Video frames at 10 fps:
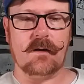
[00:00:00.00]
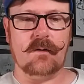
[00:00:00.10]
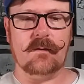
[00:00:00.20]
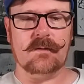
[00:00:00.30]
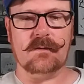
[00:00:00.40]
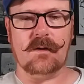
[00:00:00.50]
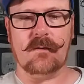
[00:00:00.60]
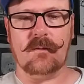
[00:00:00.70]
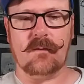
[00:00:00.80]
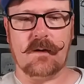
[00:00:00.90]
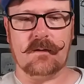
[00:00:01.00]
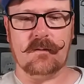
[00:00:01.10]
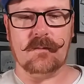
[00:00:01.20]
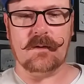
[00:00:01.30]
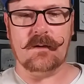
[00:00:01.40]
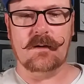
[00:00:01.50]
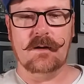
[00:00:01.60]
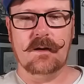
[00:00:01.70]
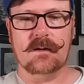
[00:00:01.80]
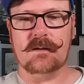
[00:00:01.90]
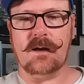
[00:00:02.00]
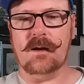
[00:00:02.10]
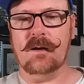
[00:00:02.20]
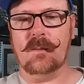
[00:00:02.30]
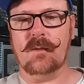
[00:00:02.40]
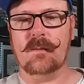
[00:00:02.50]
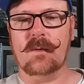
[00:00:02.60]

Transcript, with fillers: I don't know if it's not refractor, but it's not numbered.